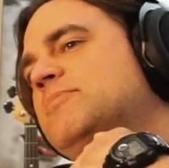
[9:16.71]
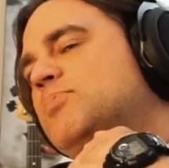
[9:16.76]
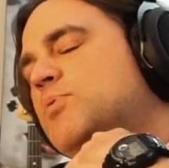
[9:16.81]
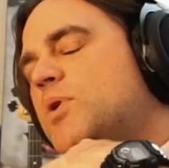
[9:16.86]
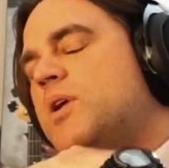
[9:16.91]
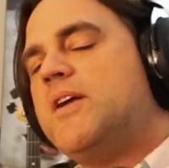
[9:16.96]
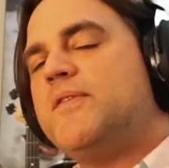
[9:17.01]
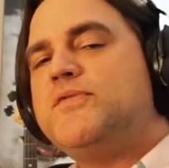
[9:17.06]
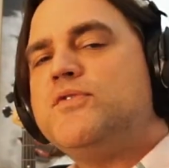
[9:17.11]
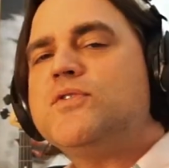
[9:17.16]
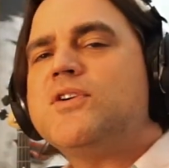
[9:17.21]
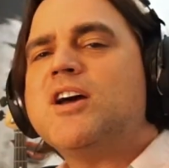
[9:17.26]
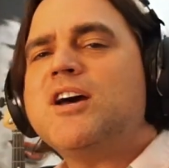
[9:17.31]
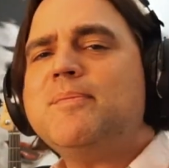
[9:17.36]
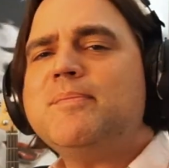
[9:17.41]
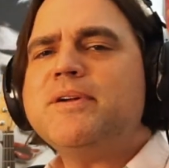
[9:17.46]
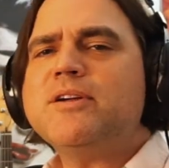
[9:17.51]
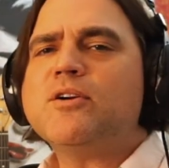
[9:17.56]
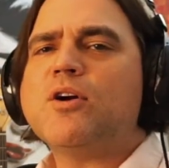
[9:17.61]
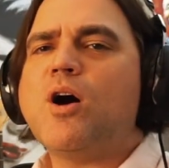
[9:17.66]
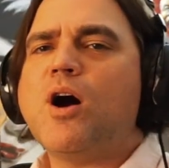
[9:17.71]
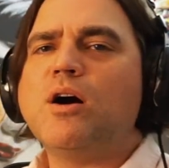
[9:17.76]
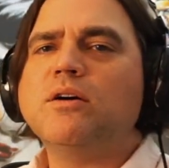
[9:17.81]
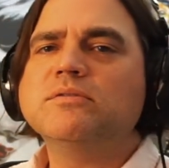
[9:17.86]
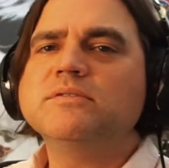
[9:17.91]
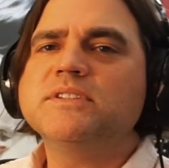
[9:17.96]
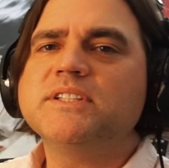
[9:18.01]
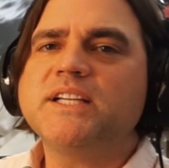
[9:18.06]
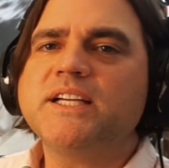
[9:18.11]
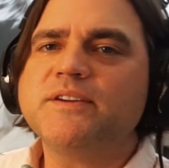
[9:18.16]
Bruh, if you come here
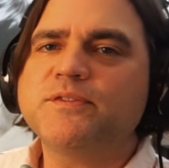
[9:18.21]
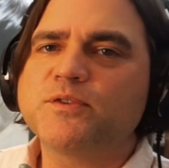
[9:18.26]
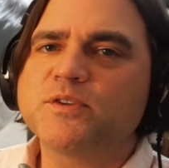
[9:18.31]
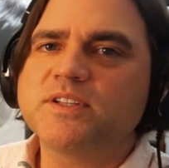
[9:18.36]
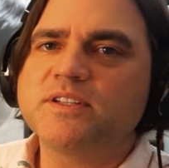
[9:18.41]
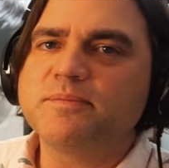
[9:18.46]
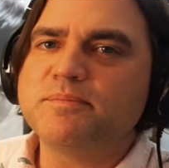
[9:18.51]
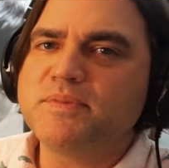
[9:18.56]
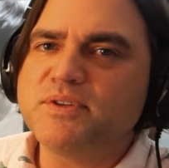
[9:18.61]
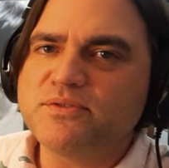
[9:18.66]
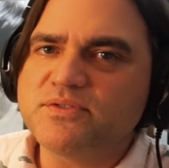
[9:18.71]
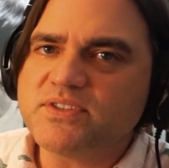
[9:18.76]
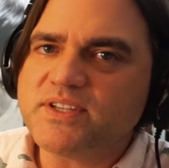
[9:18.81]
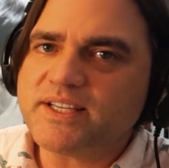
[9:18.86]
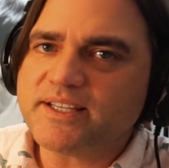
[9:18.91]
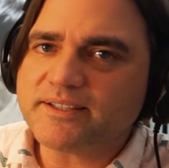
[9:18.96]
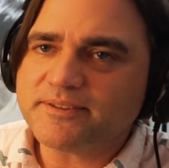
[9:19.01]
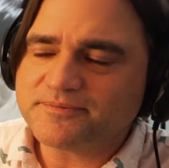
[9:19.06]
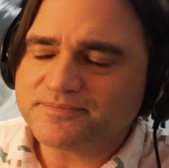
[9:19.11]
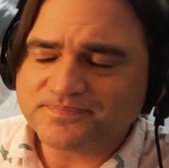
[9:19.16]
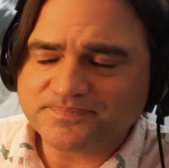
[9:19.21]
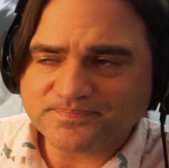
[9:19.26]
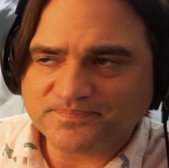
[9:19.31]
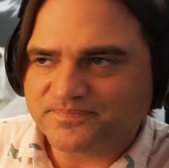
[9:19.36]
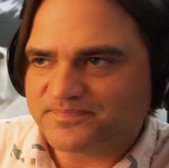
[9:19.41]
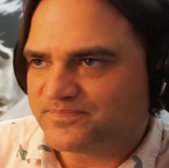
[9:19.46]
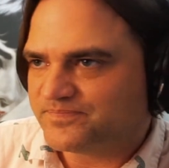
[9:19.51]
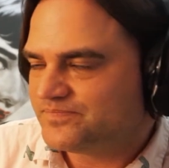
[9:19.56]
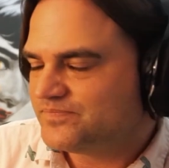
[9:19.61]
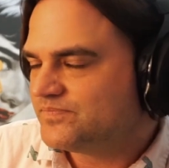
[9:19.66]
only for the music,
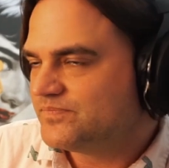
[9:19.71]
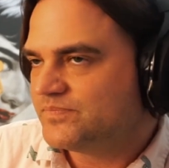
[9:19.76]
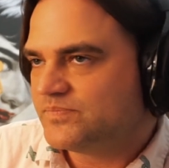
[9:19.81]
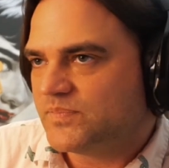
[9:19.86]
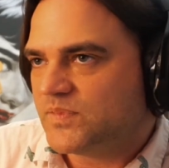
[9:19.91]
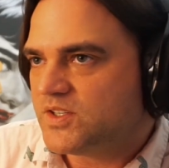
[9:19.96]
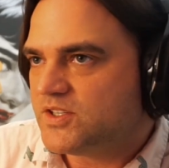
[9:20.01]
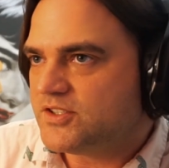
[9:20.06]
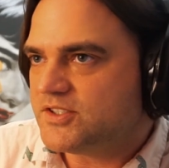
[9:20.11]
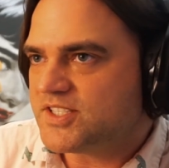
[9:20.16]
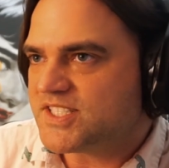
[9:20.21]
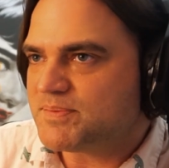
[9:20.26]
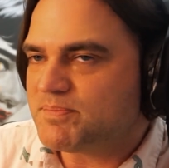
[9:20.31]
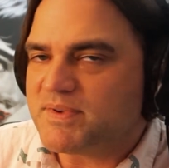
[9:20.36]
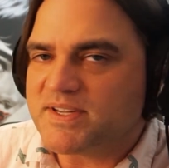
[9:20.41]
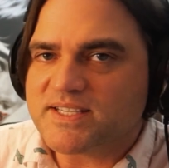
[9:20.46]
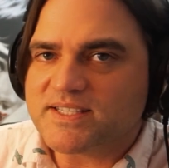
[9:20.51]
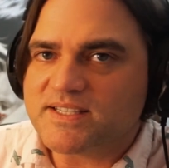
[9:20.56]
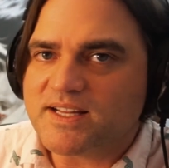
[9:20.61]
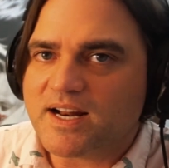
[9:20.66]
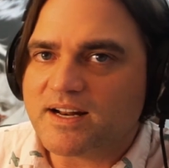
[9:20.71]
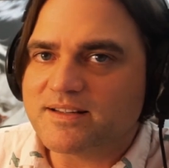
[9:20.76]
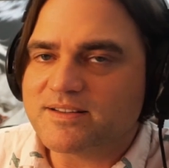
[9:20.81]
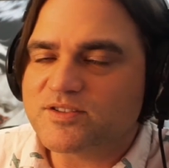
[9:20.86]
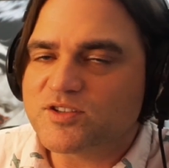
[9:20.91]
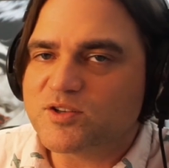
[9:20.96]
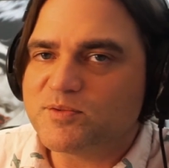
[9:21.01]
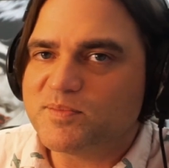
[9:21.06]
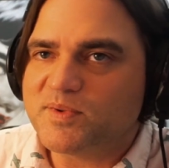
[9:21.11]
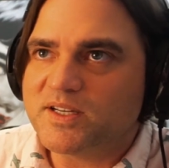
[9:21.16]
you're just missing out
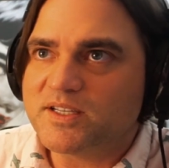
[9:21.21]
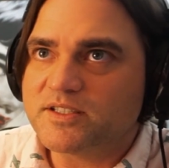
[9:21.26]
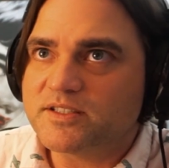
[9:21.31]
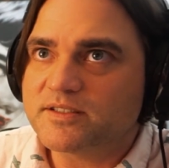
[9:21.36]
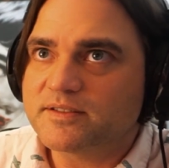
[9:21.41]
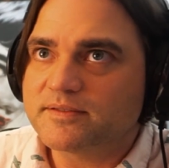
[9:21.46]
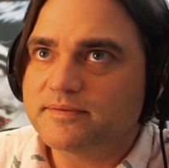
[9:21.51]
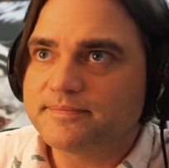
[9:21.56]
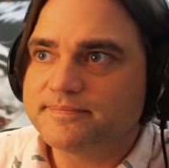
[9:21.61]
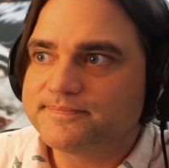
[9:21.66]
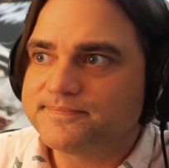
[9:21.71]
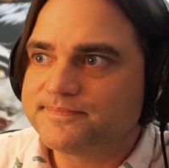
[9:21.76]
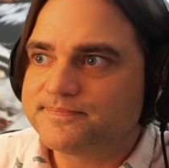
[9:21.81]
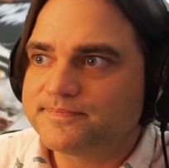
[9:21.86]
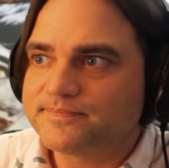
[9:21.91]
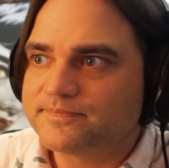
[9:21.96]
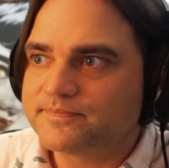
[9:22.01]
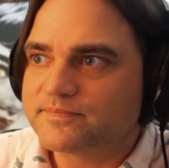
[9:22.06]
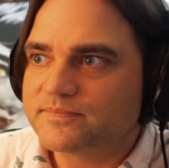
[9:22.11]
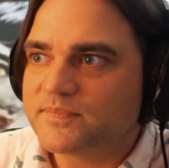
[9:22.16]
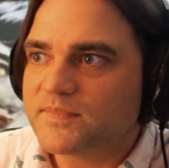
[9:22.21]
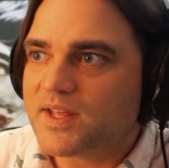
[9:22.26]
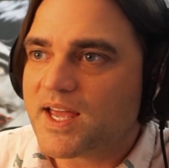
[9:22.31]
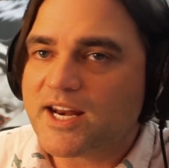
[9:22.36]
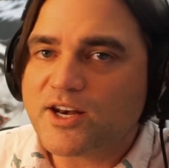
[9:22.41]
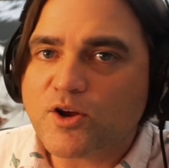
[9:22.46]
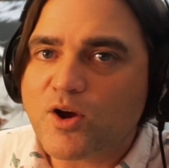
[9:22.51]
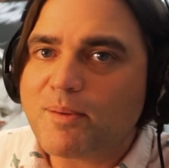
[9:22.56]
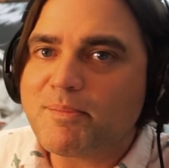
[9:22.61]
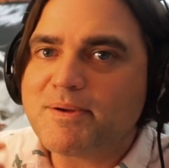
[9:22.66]
on so much.
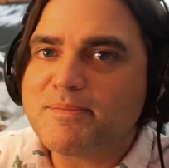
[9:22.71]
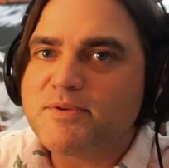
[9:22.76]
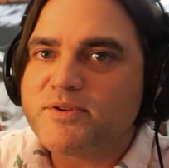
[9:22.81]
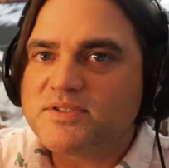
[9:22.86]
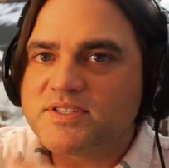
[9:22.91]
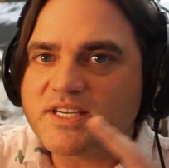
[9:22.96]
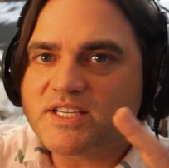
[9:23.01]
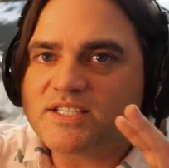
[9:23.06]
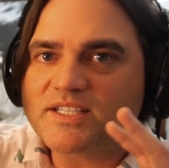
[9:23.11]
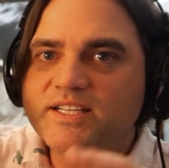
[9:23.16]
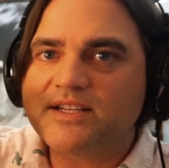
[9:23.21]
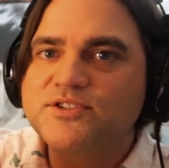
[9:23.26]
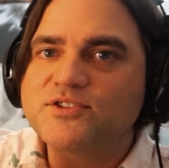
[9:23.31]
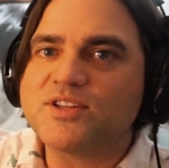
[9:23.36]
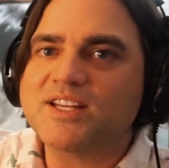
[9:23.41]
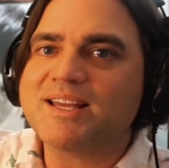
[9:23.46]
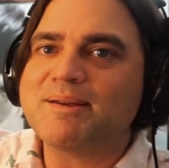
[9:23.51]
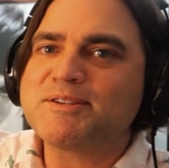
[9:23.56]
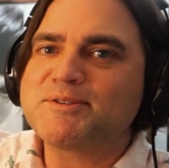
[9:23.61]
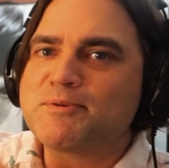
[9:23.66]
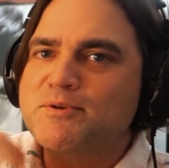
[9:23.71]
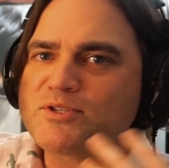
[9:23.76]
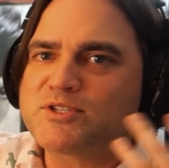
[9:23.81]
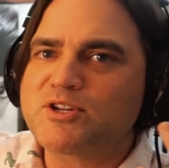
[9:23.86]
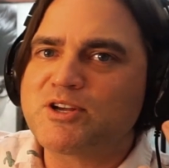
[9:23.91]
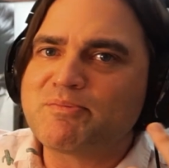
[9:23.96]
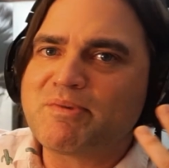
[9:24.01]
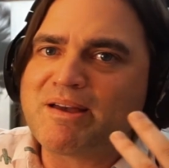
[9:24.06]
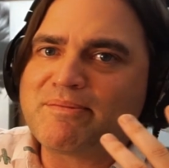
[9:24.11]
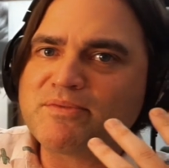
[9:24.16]
I know I'm a musician, so like I'm supposed
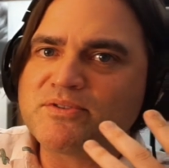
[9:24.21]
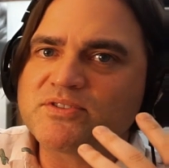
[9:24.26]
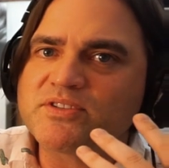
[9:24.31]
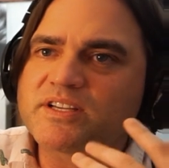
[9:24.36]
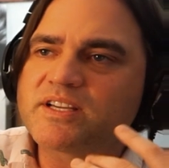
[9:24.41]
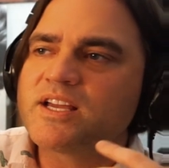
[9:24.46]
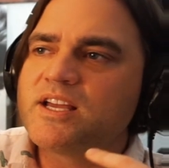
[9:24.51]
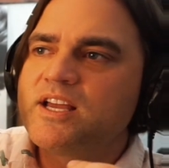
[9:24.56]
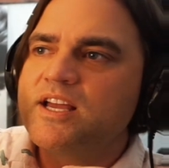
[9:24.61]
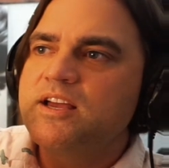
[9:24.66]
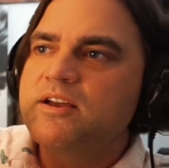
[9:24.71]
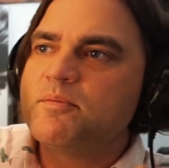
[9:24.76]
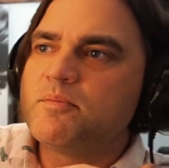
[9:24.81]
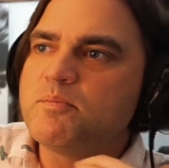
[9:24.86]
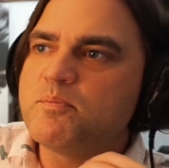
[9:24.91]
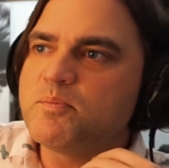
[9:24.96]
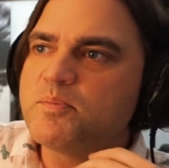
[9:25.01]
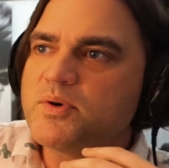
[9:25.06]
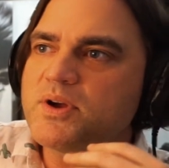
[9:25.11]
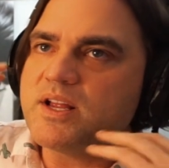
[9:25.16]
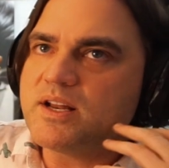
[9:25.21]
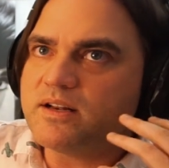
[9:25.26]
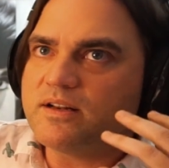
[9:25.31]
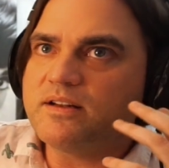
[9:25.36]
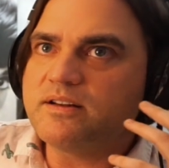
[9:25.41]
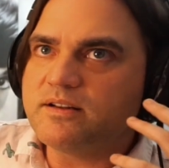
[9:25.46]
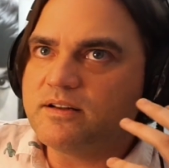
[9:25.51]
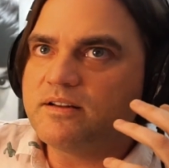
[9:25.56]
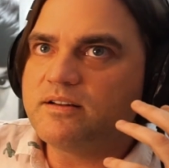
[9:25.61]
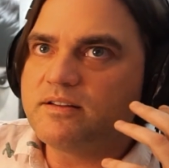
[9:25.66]
to talk about music, but
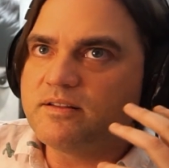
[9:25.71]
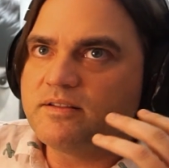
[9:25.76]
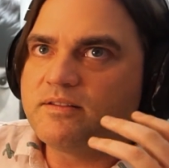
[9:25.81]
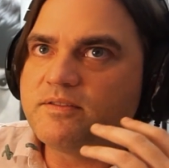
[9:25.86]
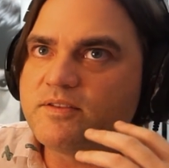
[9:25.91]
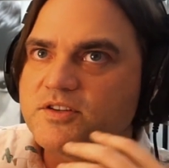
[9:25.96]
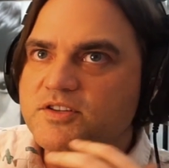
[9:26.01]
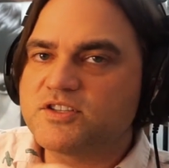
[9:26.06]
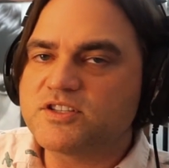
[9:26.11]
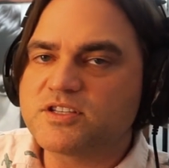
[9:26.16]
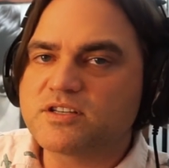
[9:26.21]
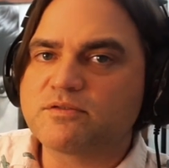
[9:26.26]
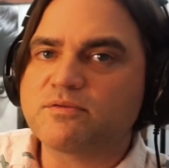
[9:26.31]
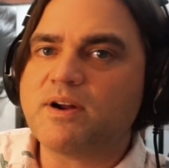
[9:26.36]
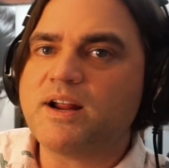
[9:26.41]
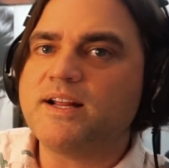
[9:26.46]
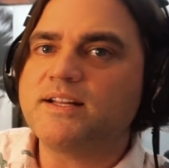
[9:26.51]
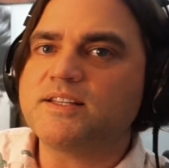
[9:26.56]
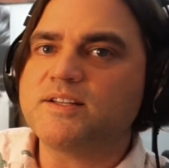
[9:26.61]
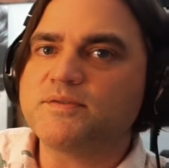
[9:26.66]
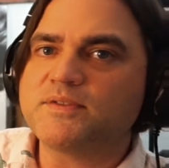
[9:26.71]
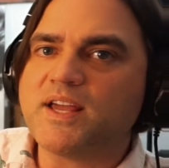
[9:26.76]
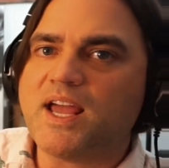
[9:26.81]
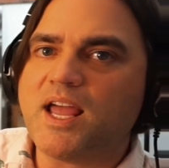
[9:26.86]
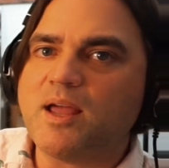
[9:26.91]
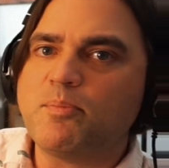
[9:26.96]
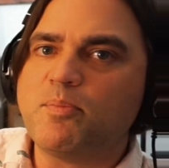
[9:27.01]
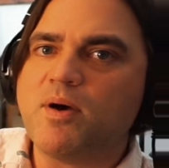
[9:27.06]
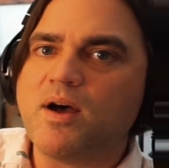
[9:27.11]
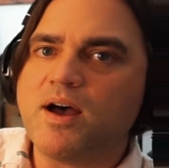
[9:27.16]
the strength of
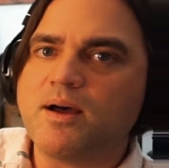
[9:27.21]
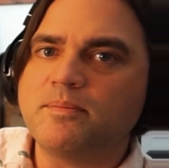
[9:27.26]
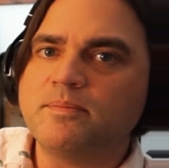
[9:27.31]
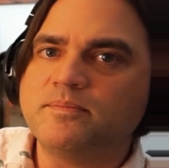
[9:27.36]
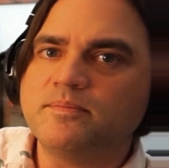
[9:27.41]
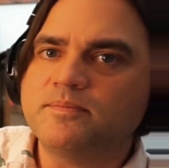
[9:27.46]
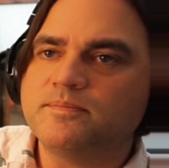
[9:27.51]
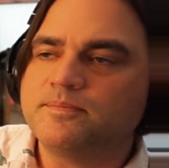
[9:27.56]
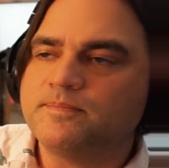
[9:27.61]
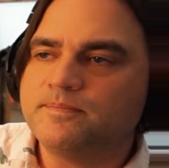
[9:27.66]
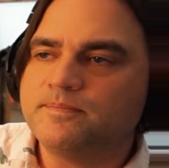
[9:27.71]
K-pop